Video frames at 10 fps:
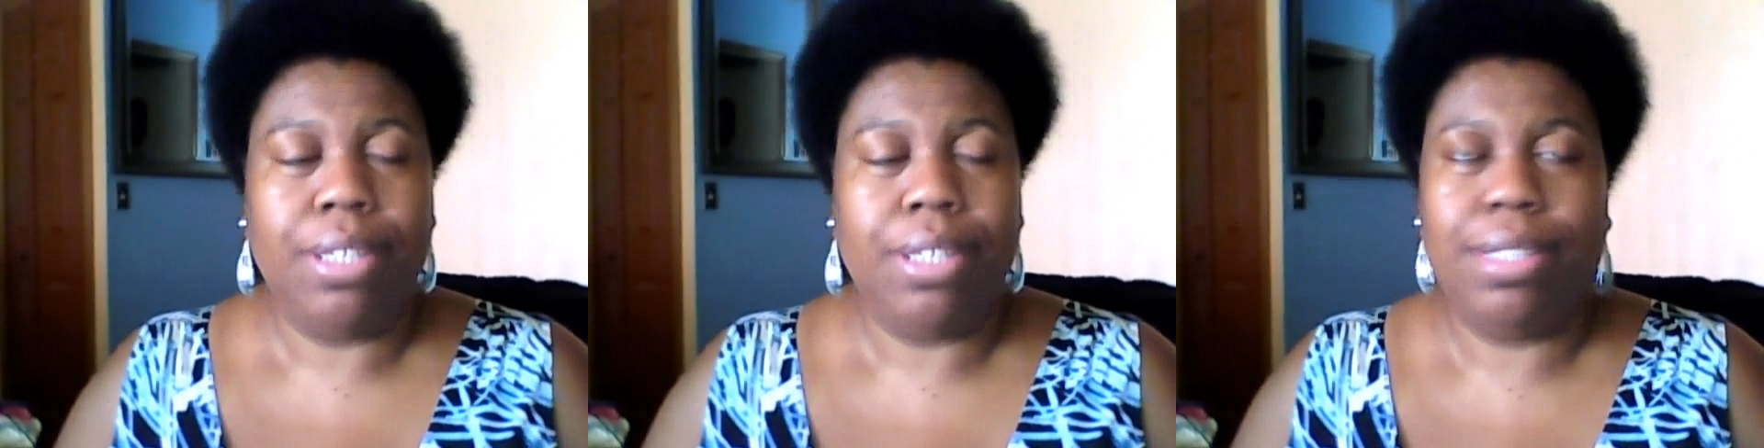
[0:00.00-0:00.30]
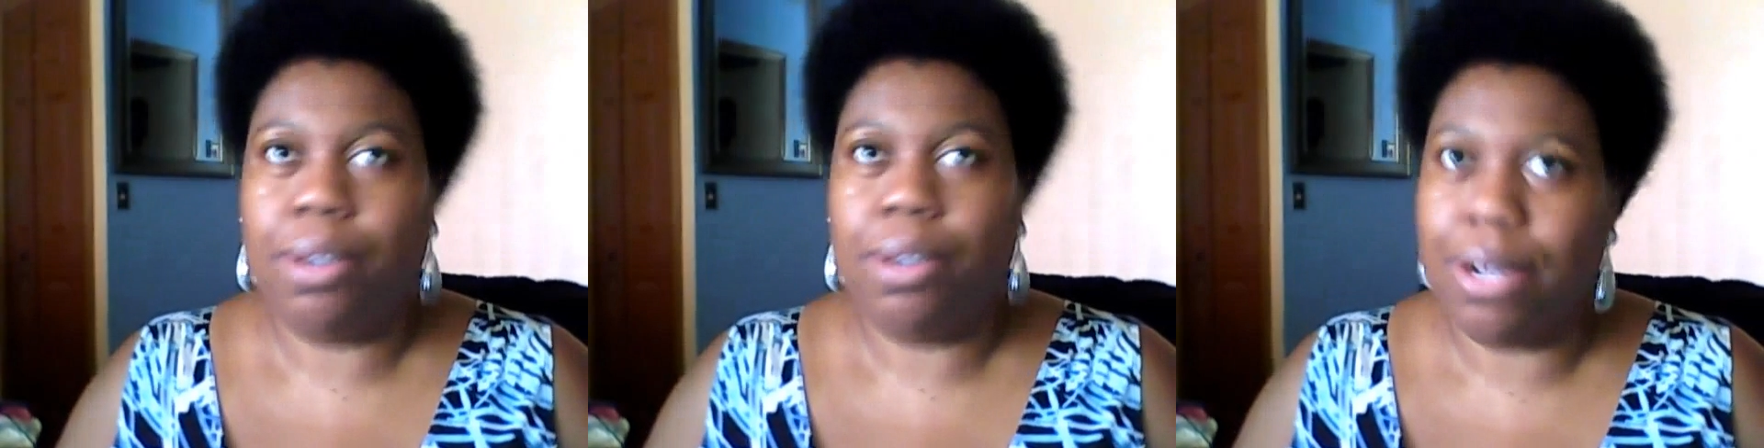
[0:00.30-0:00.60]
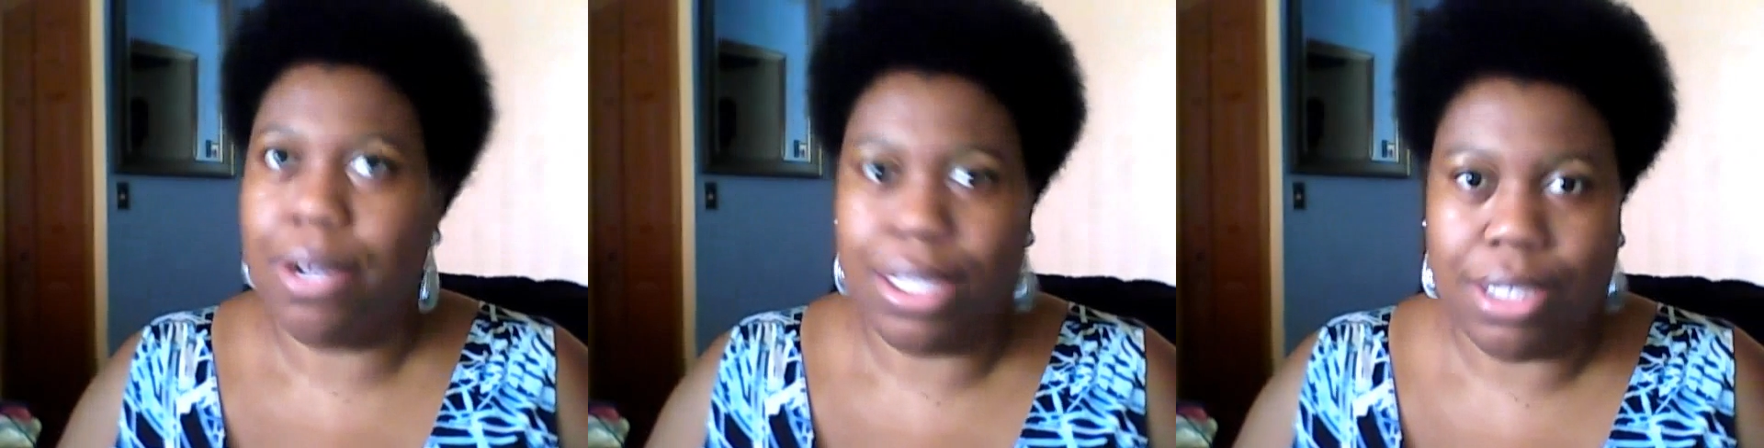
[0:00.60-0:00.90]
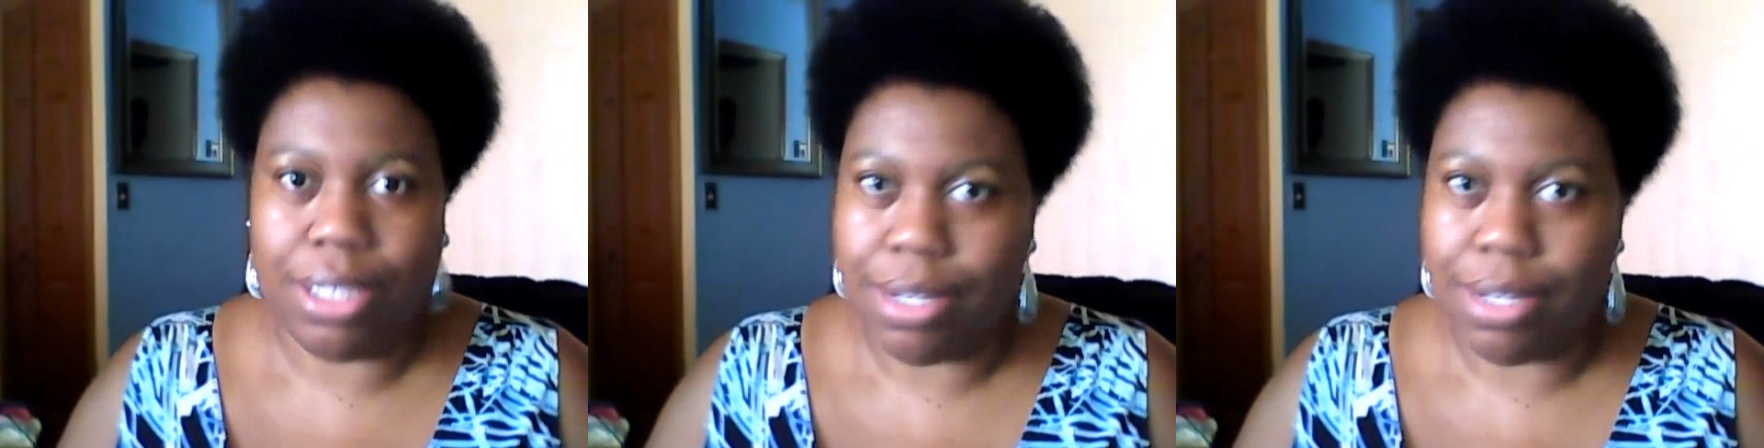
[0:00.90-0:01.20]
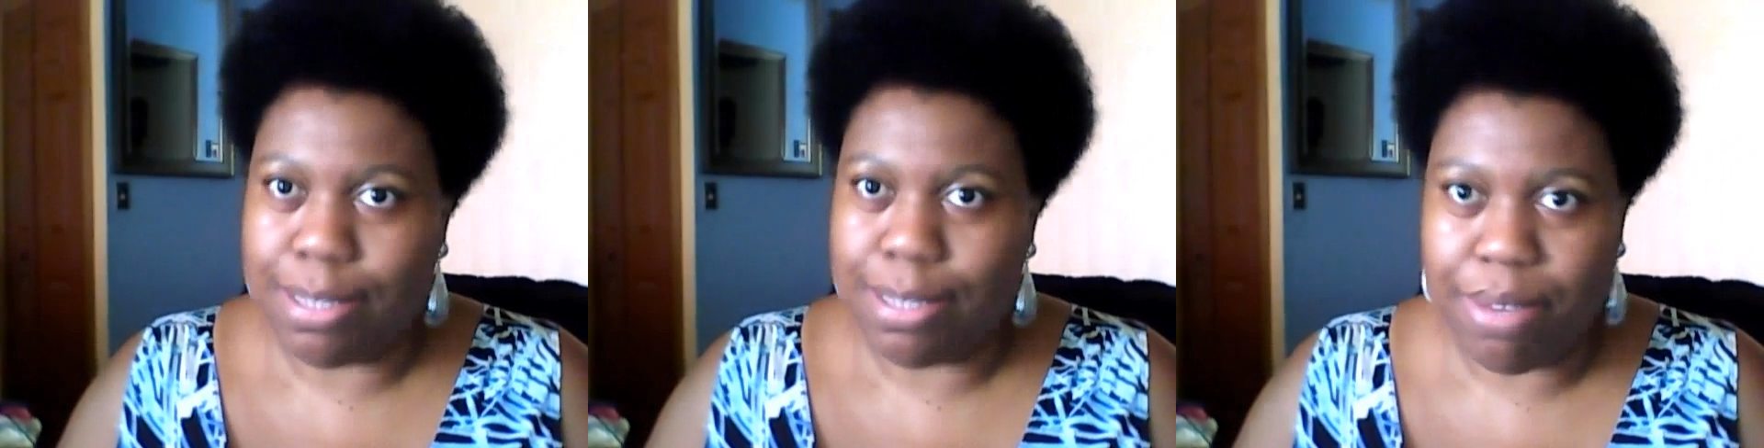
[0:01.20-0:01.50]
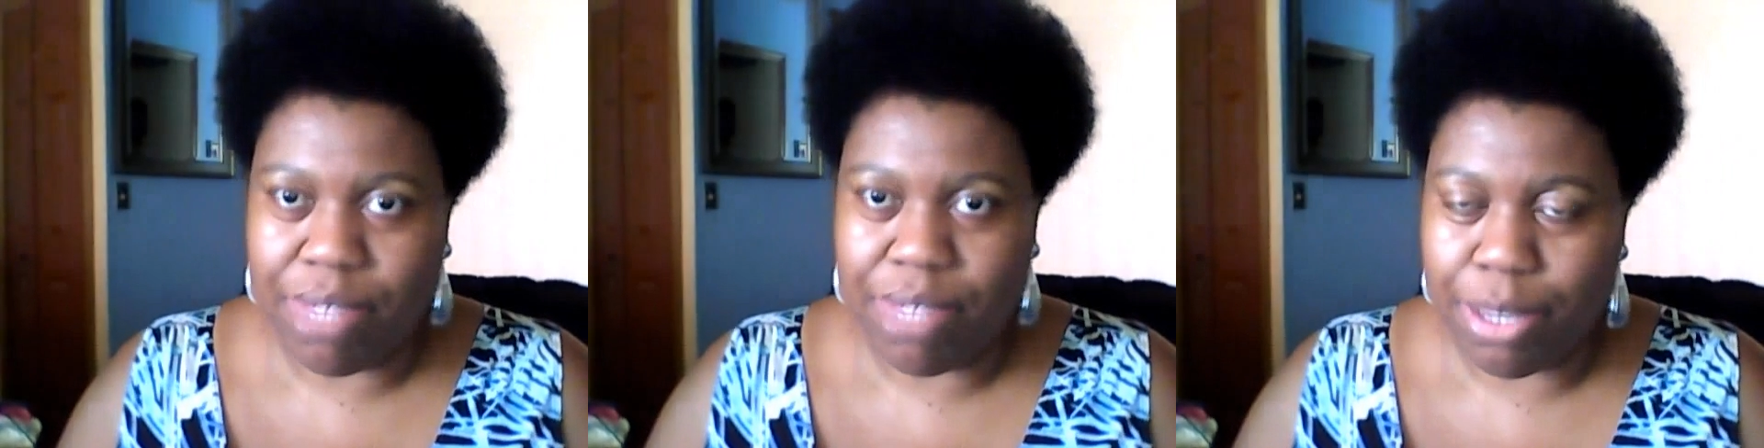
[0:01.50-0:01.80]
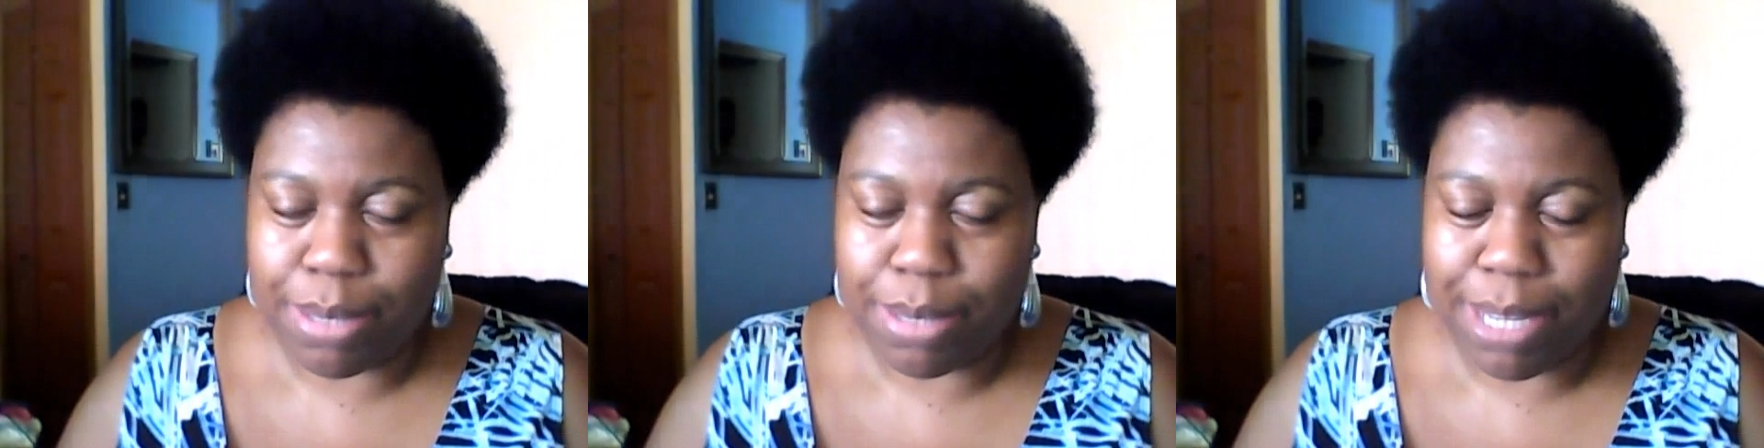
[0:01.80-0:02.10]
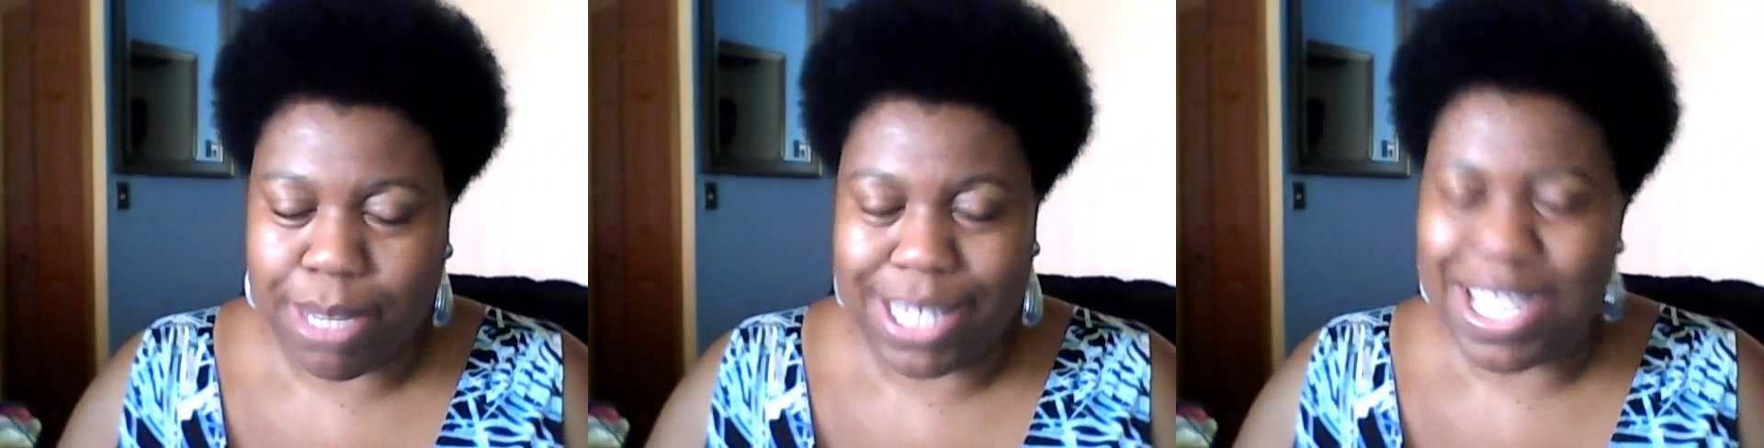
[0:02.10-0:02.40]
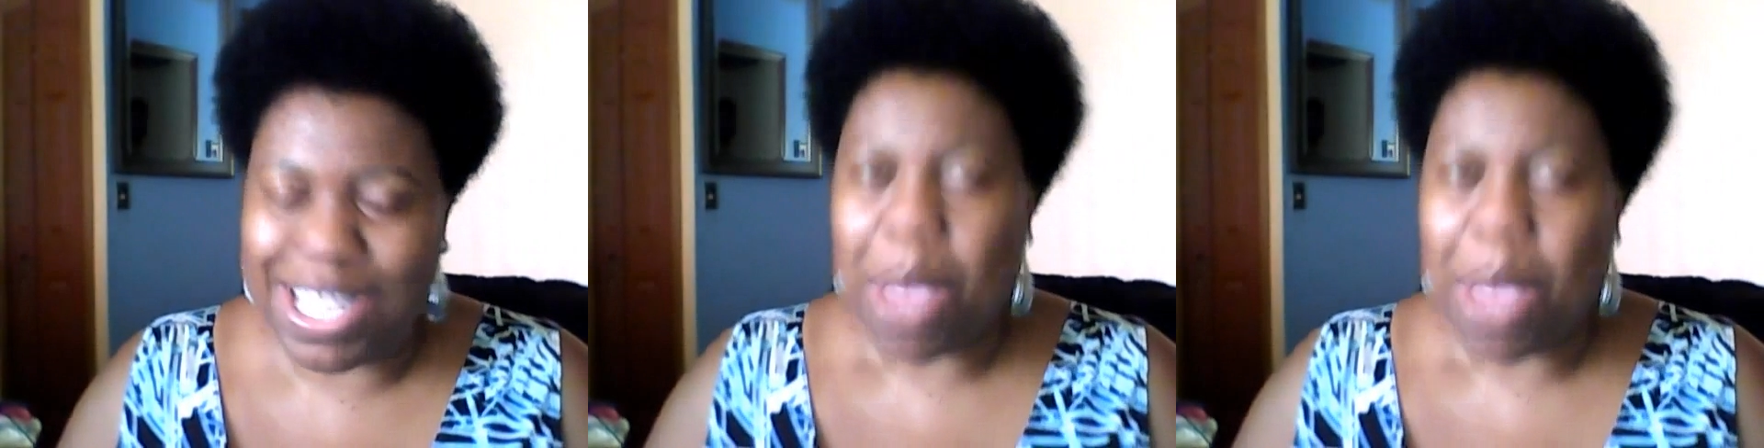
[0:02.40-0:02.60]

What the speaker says: So hard to get y'all to submit a video response.